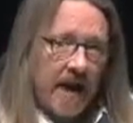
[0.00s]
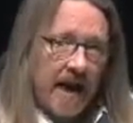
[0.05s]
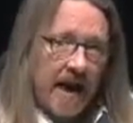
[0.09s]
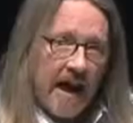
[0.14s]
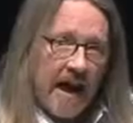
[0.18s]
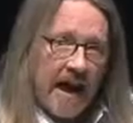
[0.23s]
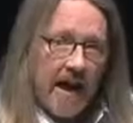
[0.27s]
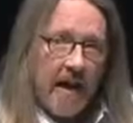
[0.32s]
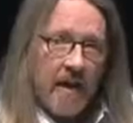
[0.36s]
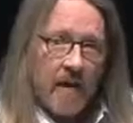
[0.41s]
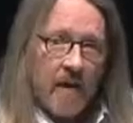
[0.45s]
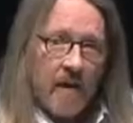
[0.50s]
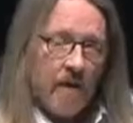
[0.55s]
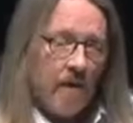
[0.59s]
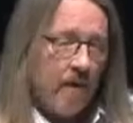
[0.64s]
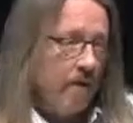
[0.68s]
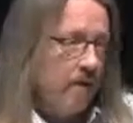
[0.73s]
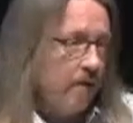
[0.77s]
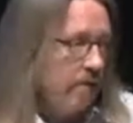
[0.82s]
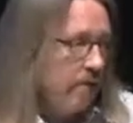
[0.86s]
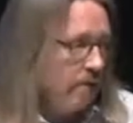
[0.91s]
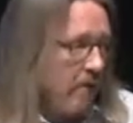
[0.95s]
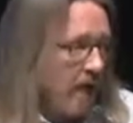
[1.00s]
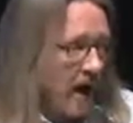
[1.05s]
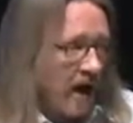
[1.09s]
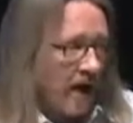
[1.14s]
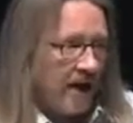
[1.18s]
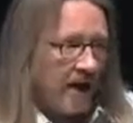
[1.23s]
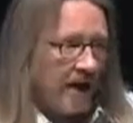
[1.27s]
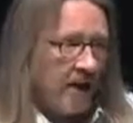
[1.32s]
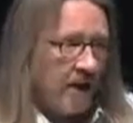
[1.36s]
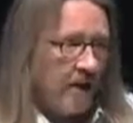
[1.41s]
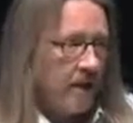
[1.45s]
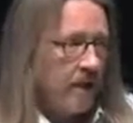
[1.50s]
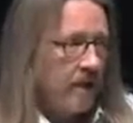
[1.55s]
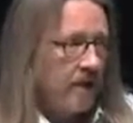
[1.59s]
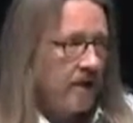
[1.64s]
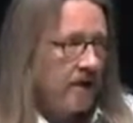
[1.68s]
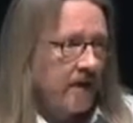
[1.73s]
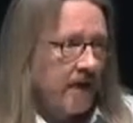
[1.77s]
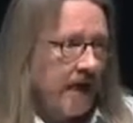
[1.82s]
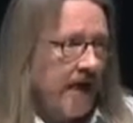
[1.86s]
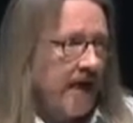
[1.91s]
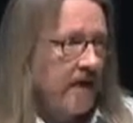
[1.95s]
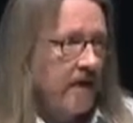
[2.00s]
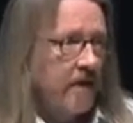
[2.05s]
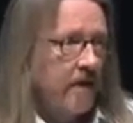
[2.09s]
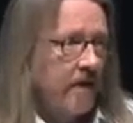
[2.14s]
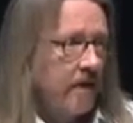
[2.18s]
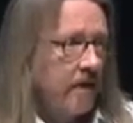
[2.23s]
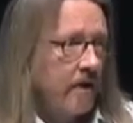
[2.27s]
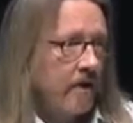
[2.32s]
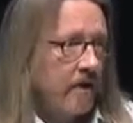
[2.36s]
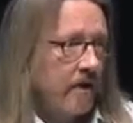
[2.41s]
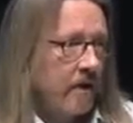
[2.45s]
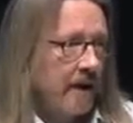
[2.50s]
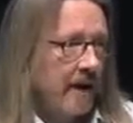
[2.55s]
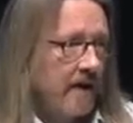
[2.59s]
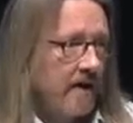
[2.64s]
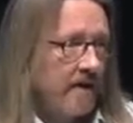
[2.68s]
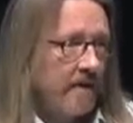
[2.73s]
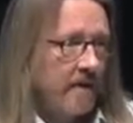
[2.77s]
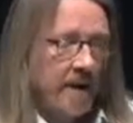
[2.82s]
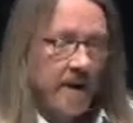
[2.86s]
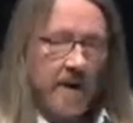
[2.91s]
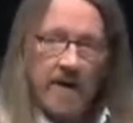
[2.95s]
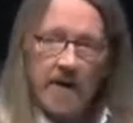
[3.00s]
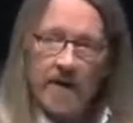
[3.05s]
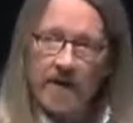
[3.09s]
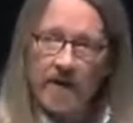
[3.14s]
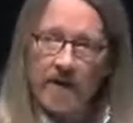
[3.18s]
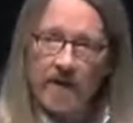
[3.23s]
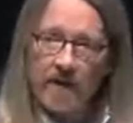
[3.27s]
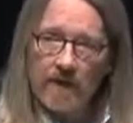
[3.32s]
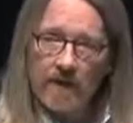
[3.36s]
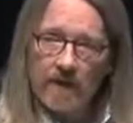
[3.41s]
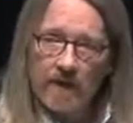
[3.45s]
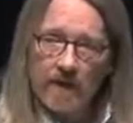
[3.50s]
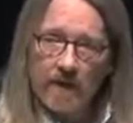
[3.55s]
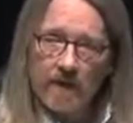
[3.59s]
how molecules like neurotransmitters